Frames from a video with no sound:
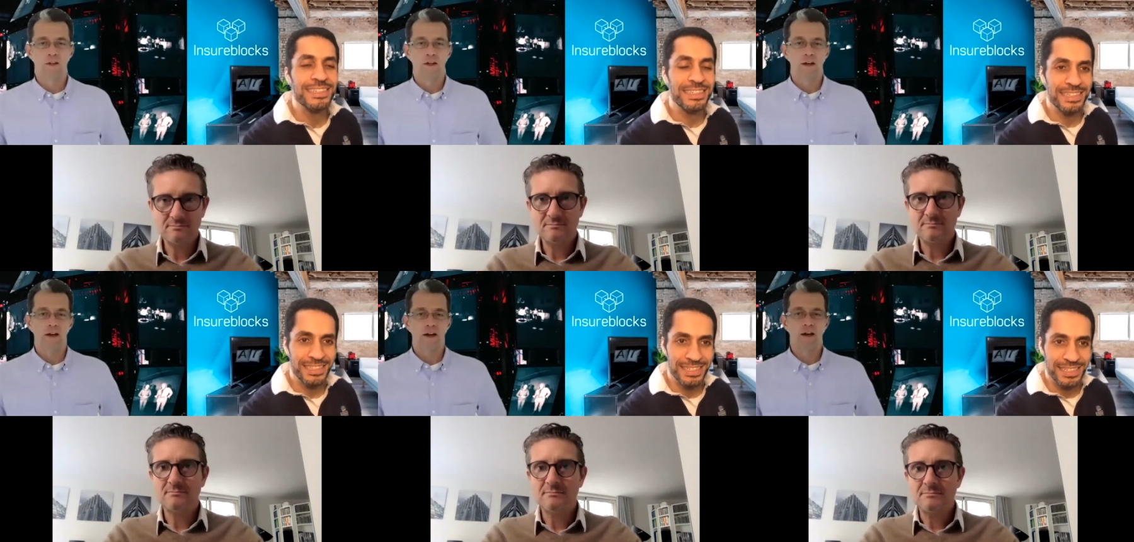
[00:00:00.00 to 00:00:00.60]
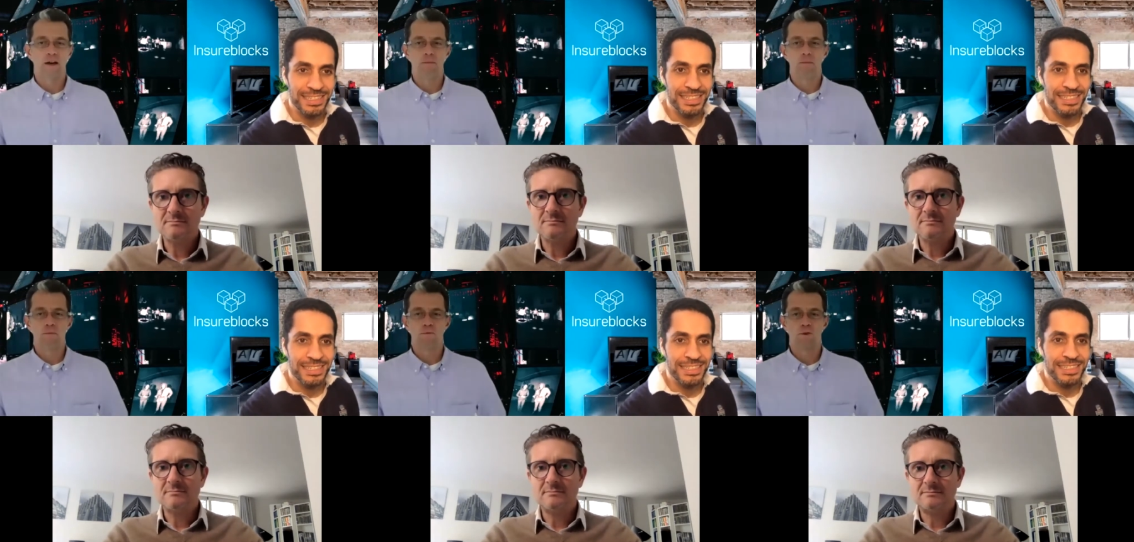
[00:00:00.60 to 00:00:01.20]
Speaker 1: Um,
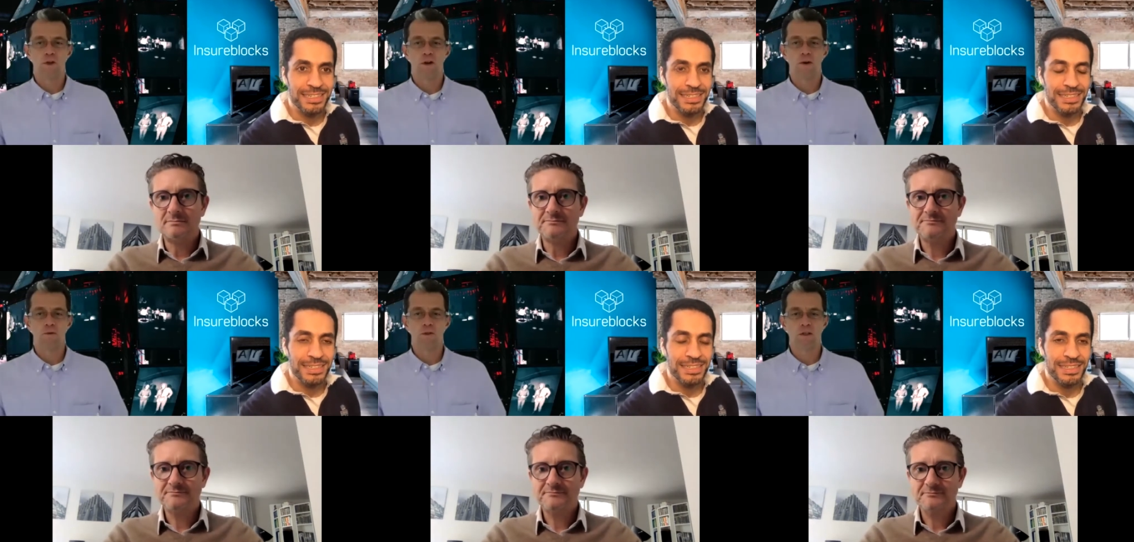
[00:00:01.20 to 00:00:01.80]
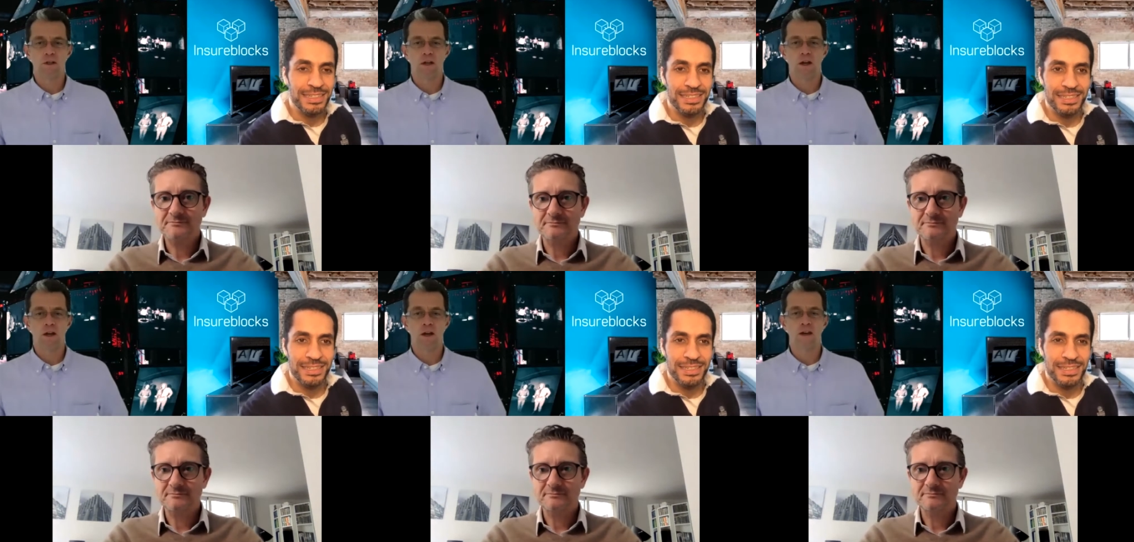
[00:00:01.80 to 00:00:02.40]
so it was uh, an
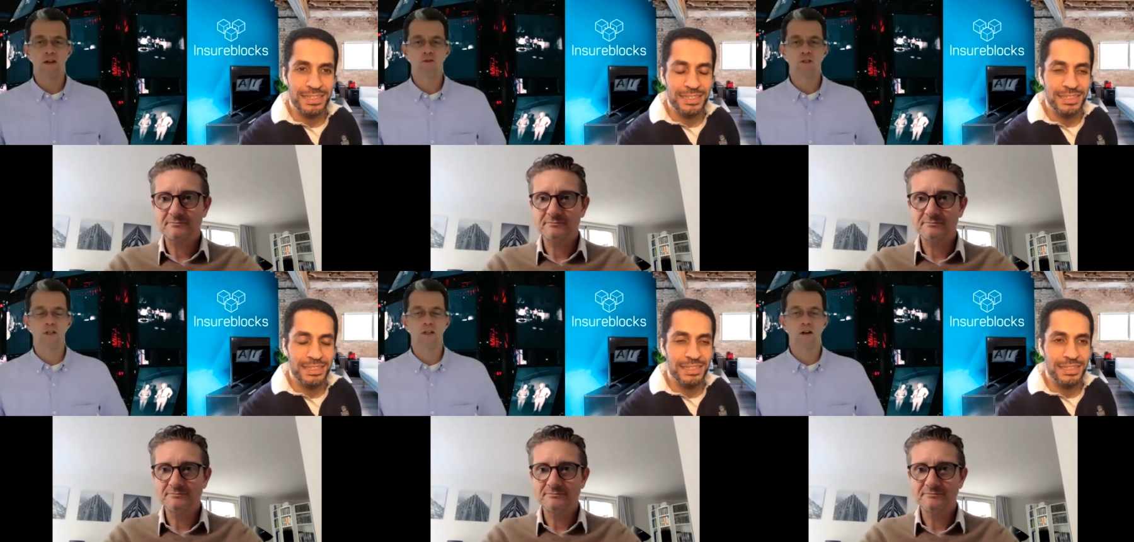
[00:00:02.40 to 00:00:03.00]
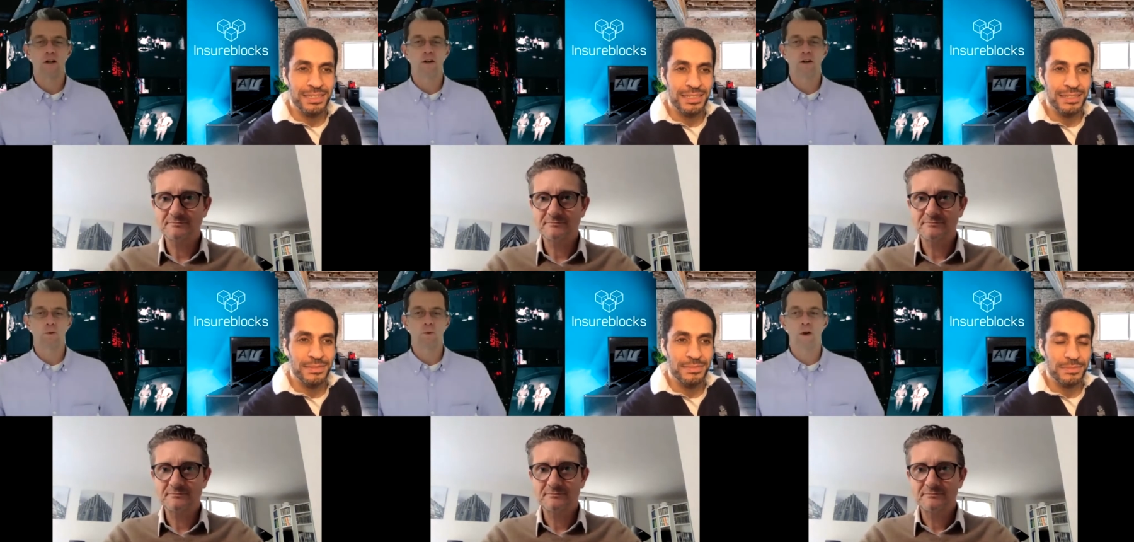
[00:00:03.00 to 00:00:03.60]
interesting article that I
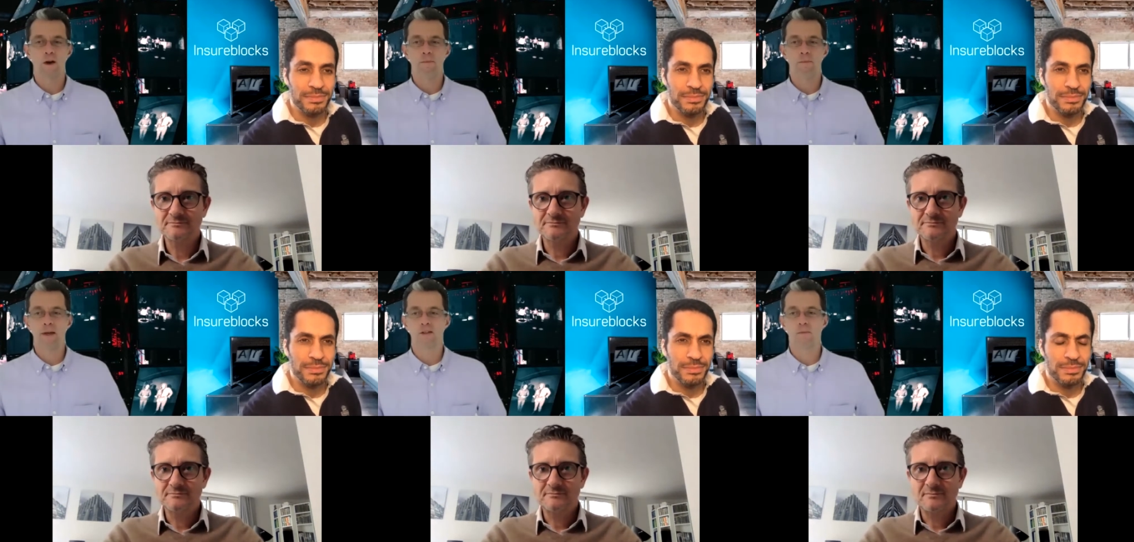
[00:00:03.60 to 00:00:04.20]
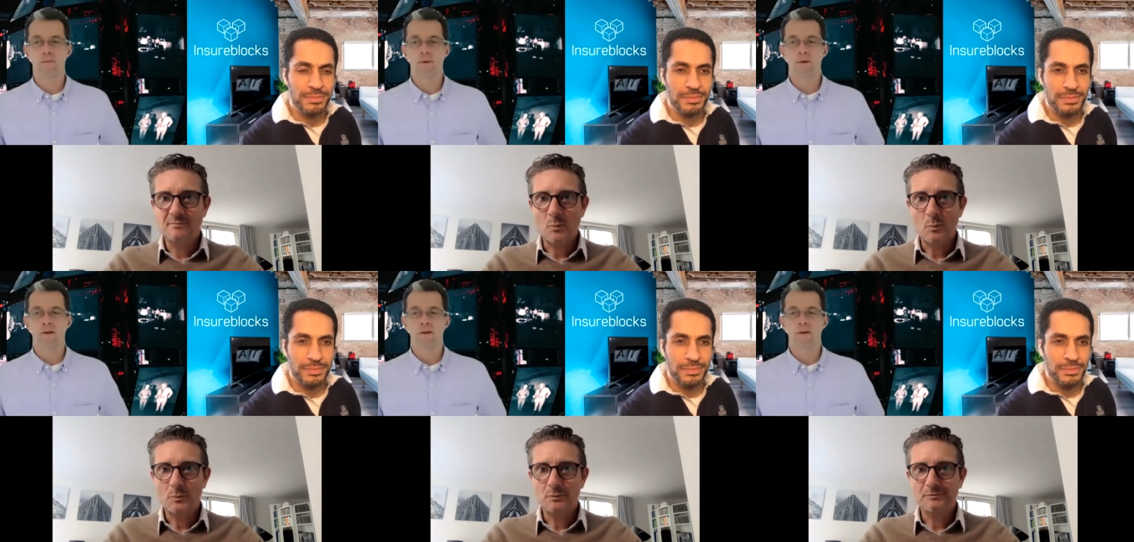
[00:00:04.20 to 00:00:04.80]
picked up
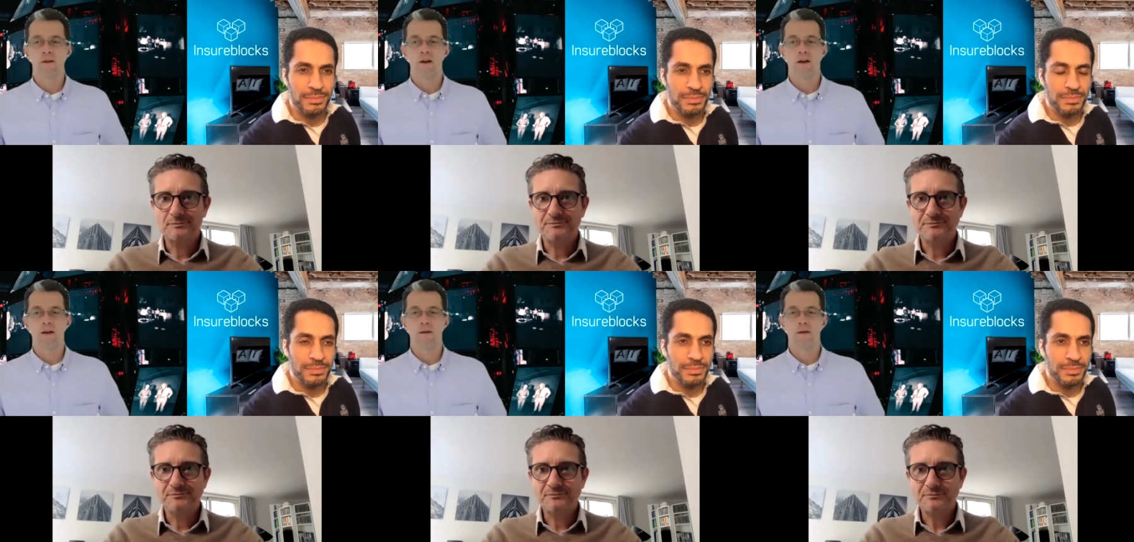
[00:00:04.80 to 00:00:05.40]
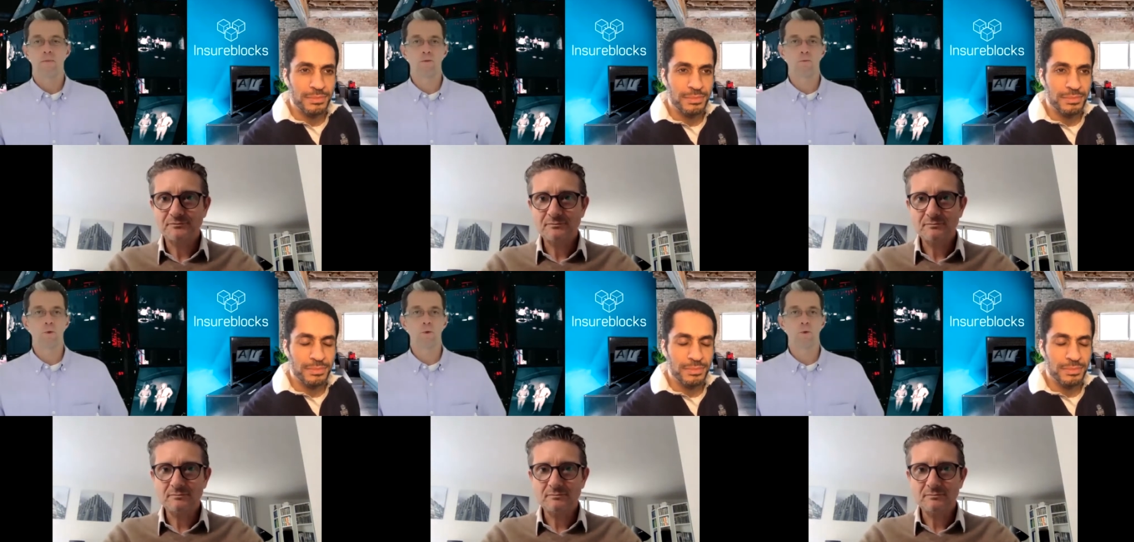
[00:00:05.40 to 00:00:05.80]
um, this morning.